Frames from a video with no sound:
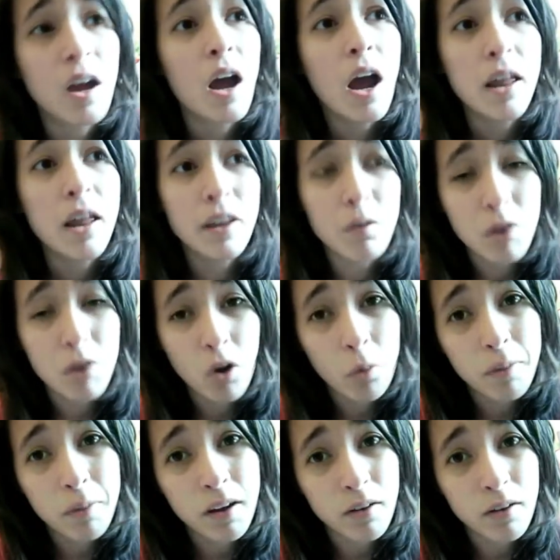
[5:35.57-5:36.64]
I think we'd all
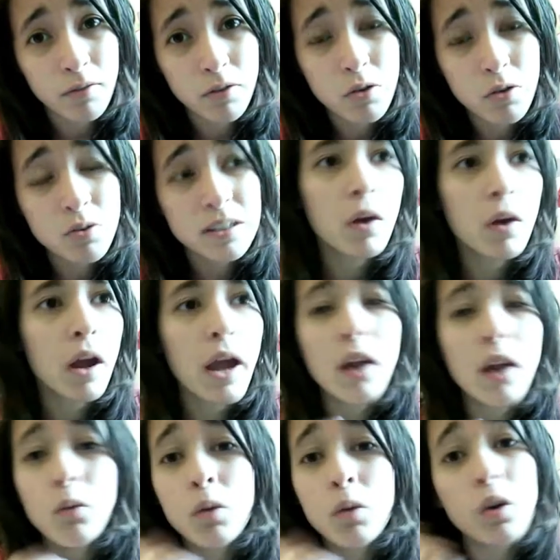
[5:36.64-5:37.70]
be confused
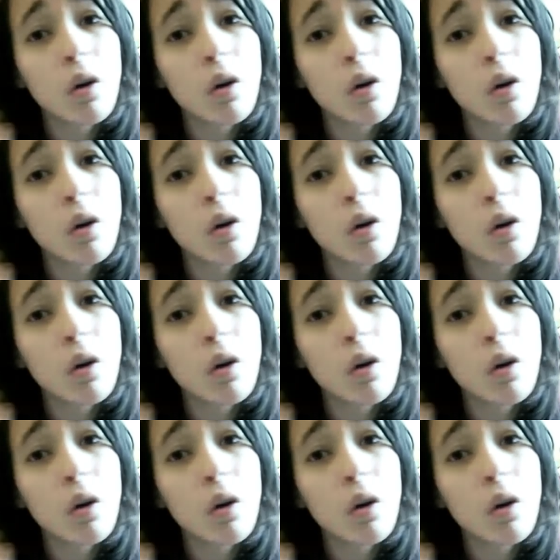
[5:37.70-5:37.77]
and we'd